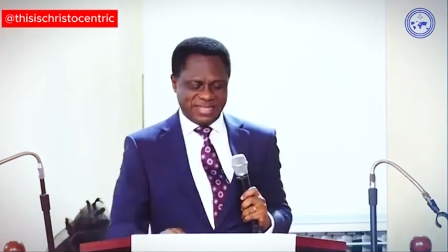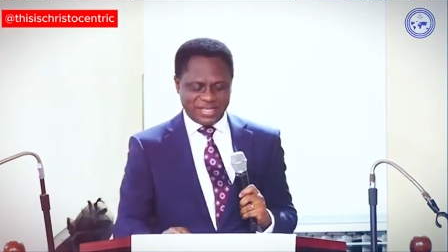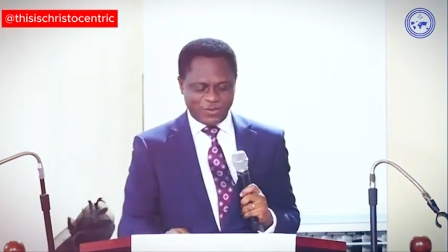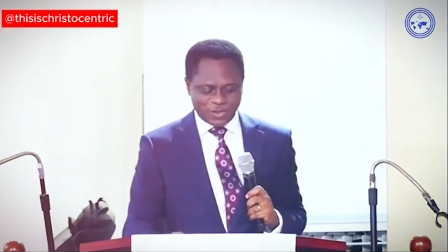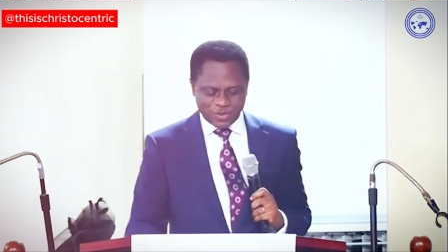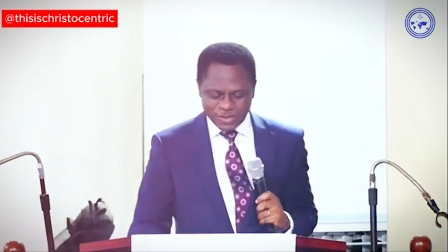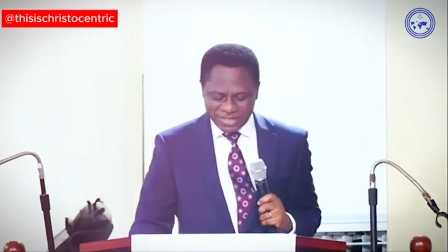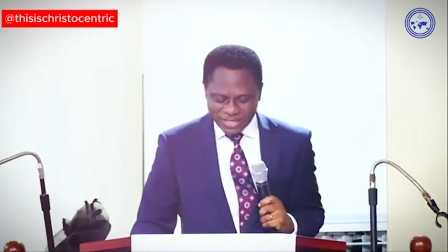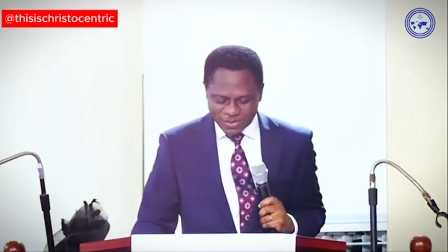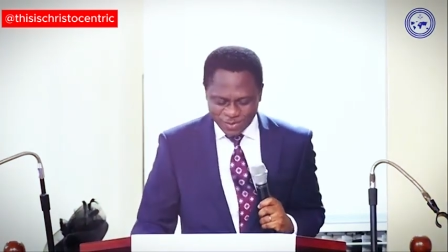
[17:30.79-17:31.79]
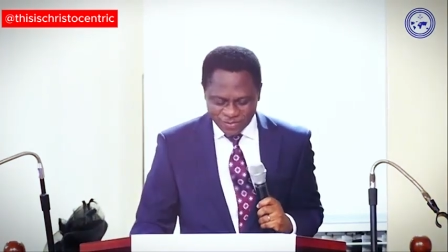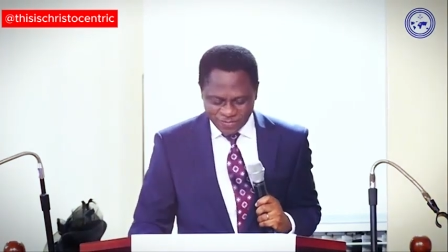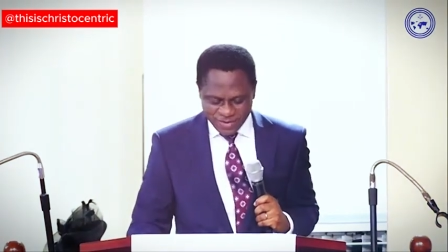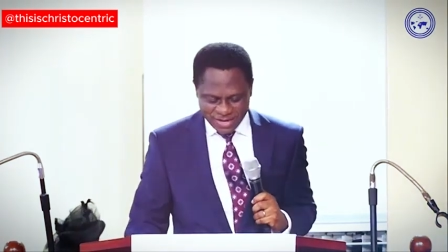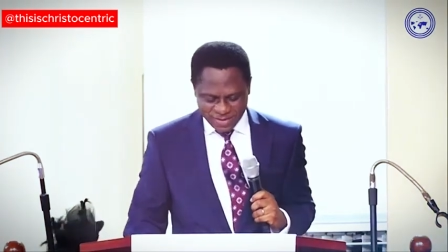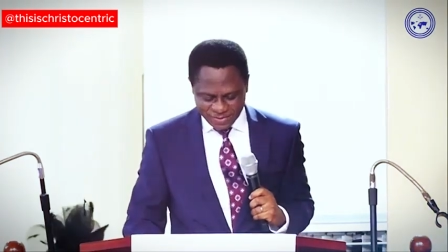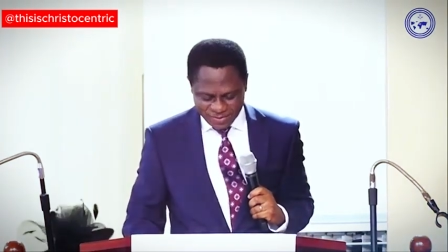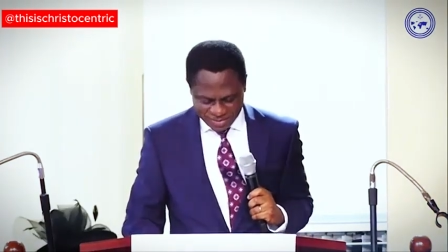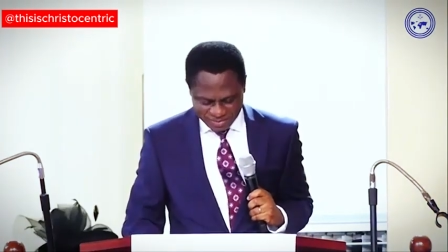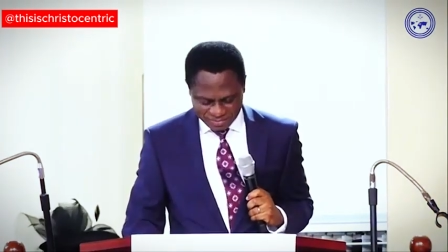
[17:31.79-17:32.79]
It was not just conferred on
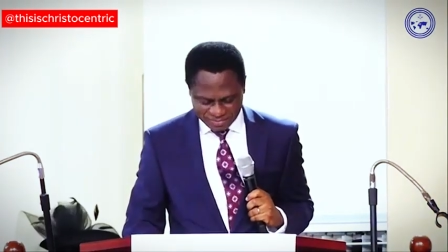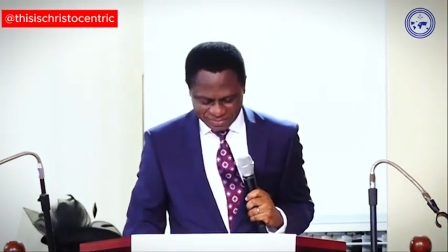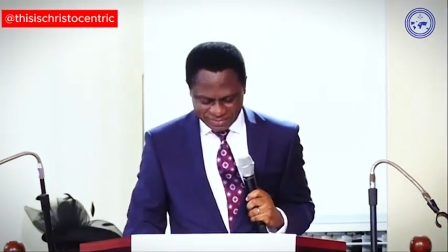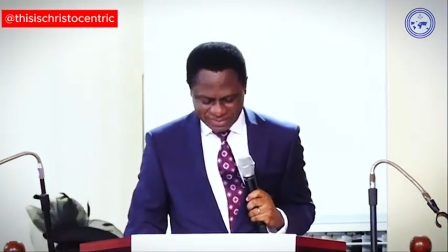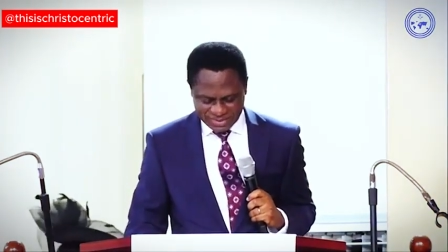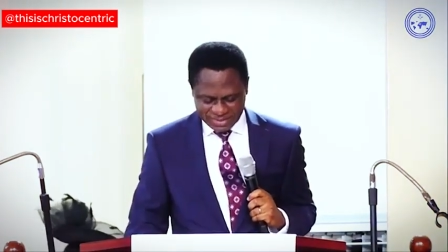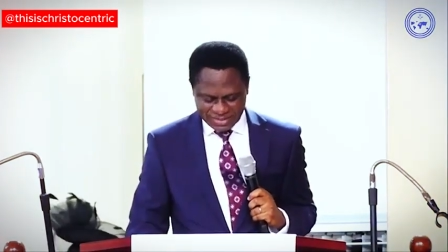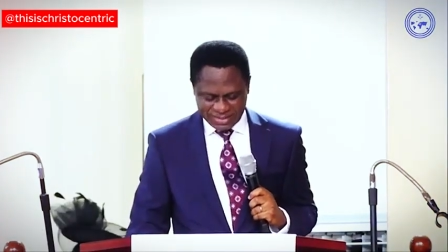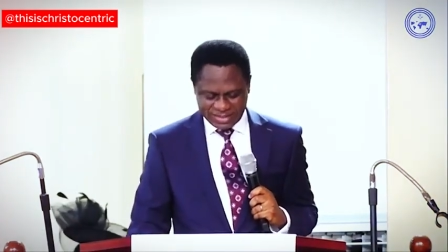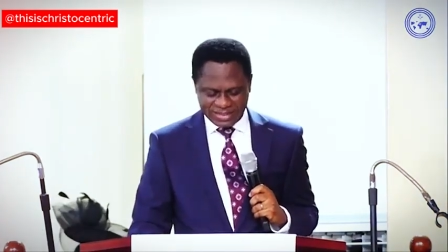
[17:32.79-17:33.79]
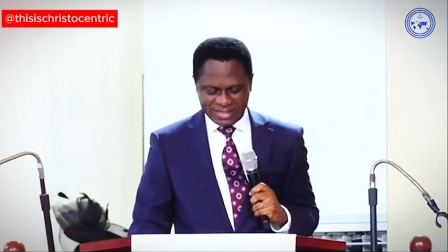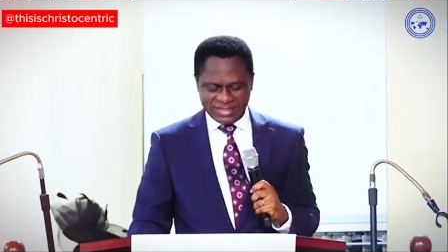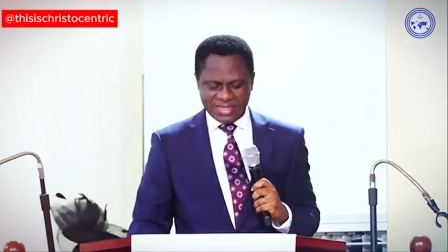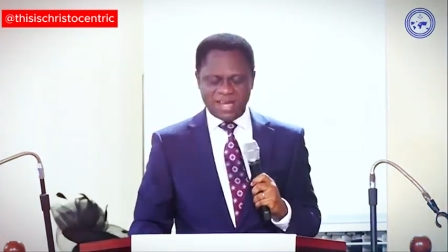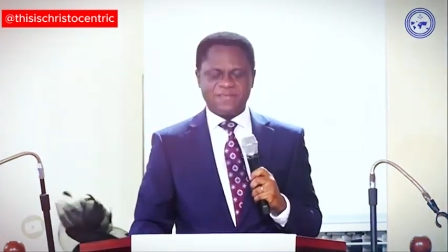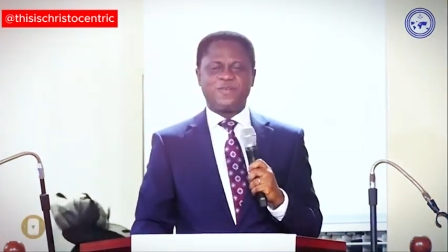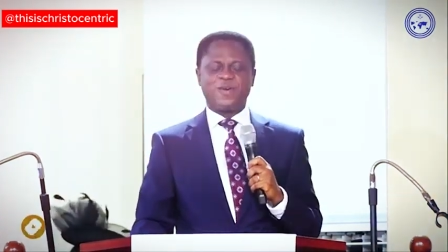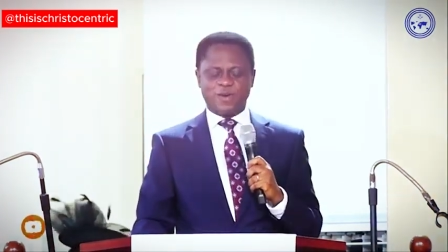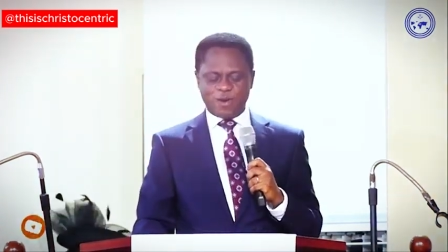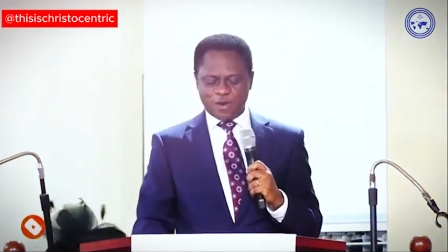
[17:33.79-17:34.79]
him.
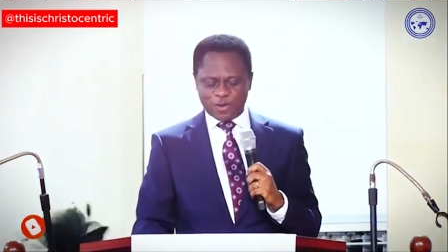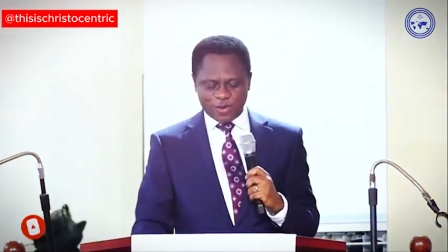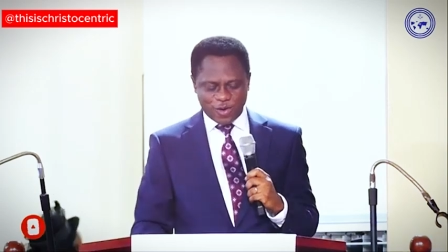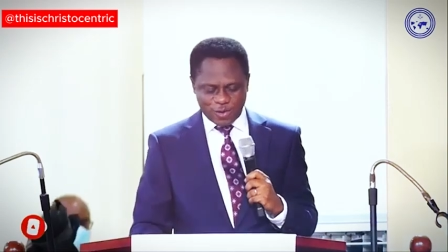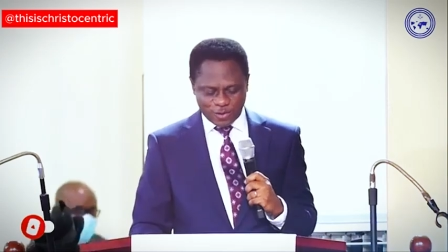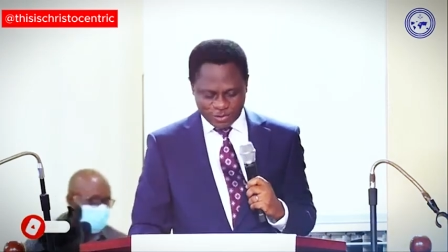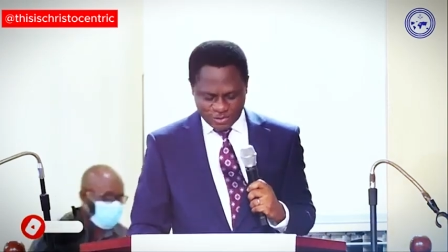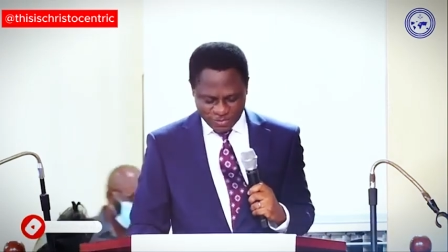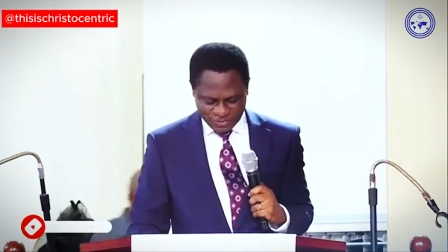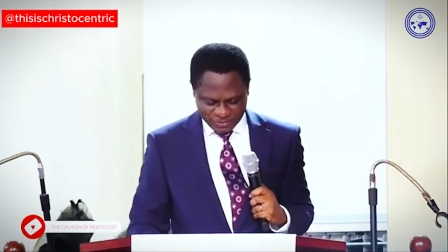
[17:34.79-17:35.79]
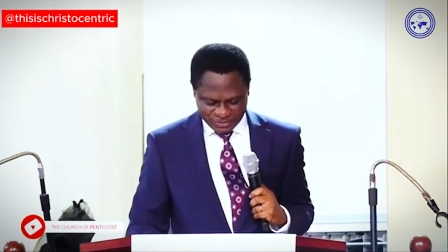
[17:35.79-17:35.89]
Therefore, God also.